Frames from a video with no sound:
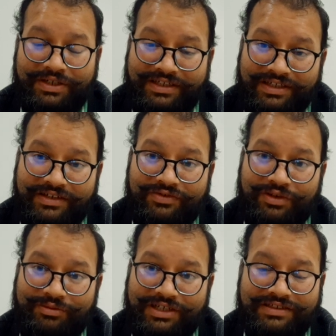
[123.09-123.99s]
dinner for
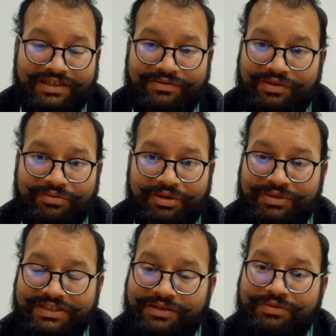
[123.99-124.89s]
myself, or maybe
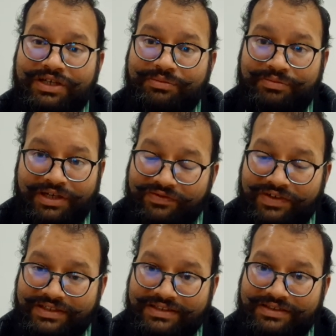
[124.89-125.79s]
sometime
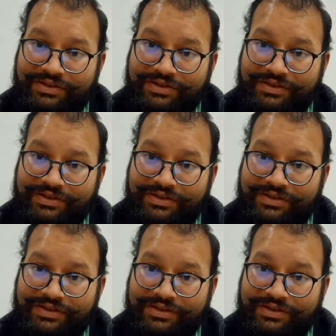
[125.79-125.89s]
breakfast.